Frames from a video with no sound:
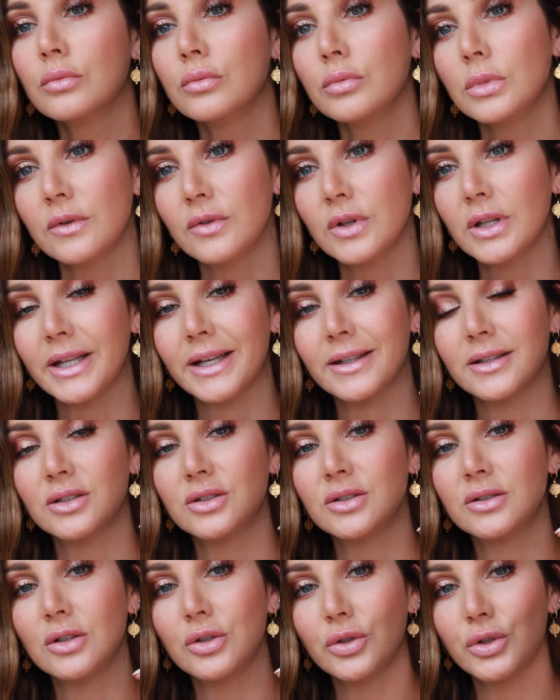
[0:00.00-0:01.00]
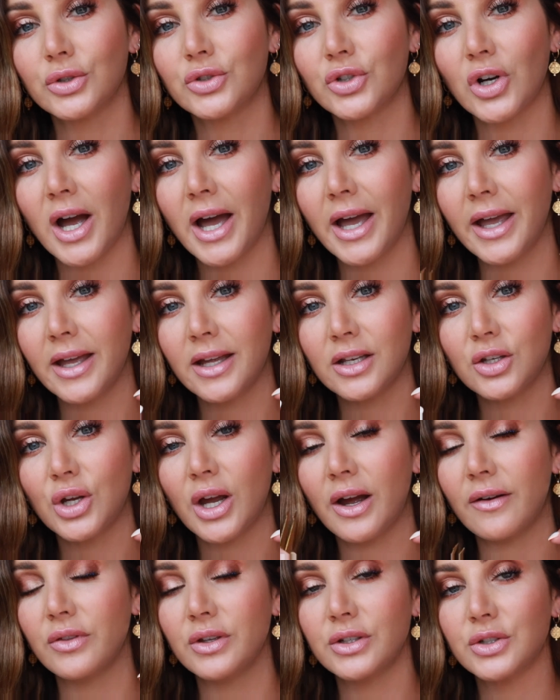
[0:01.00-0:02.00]
If you let the glue dry and you
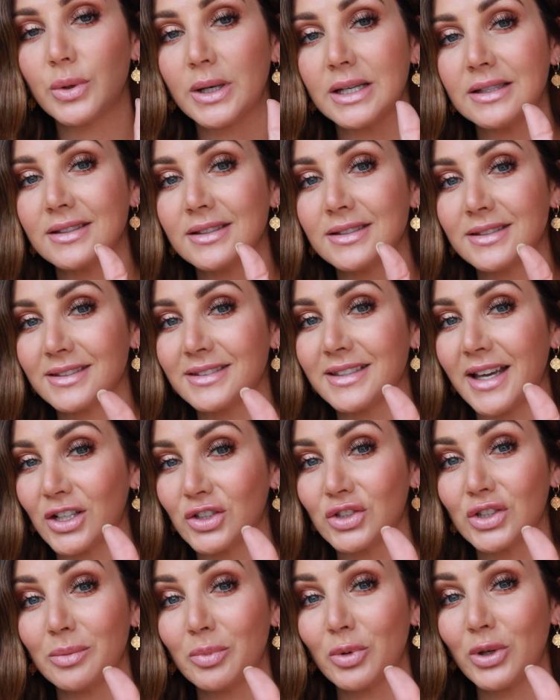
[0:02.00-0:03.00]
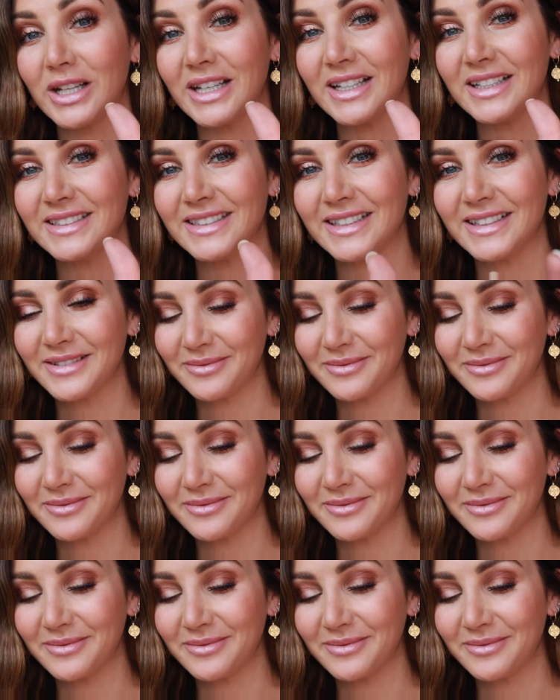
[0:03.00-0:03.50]
have the tweezers, it's actually pretty easy.